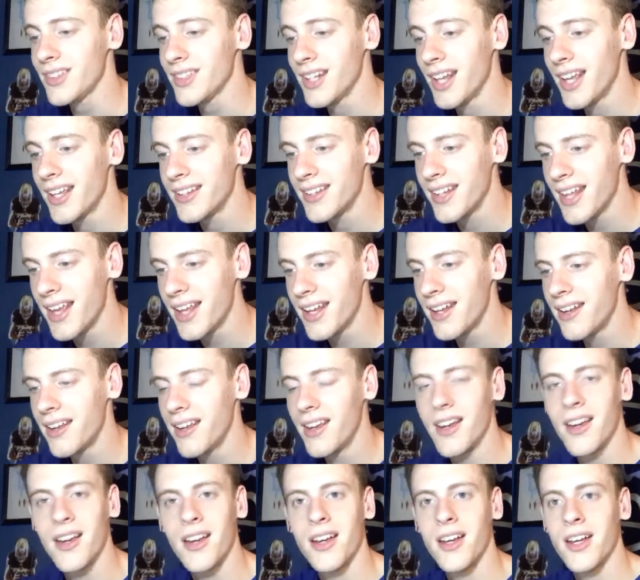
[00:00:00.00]
And then,
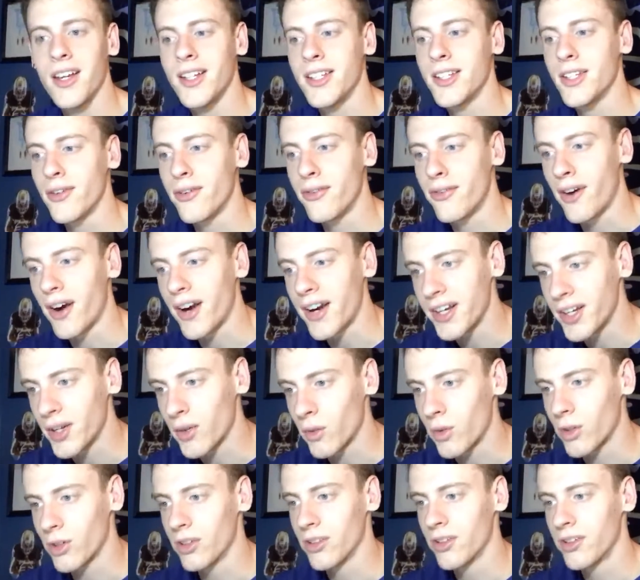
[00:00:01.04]
the fighting
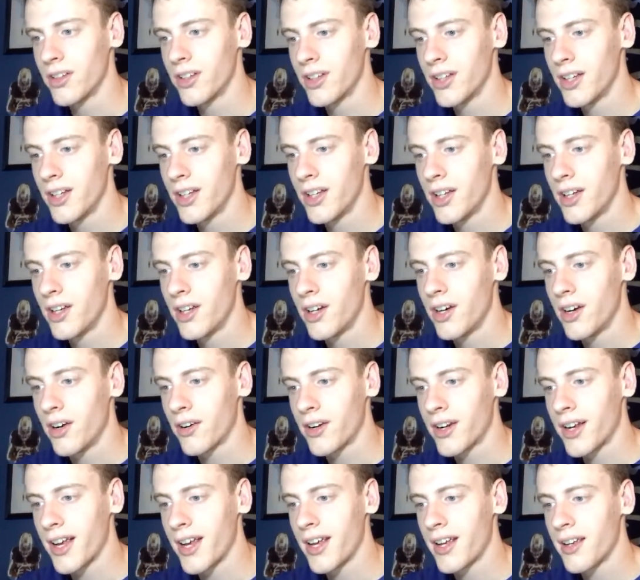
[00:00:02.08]
world.
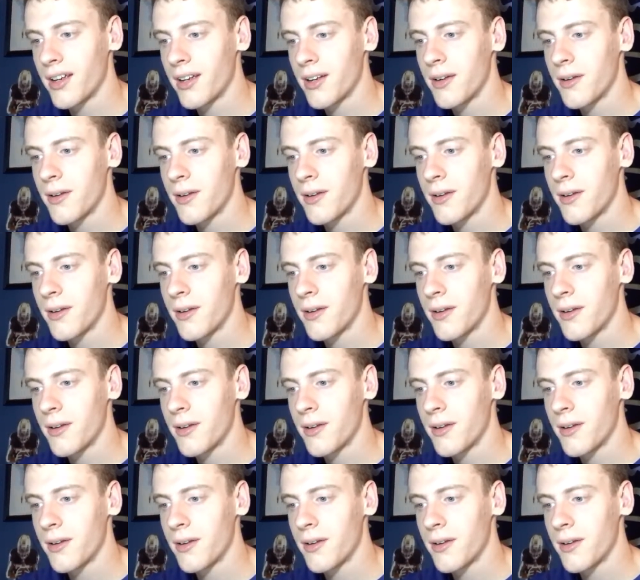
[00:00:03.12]
Okay?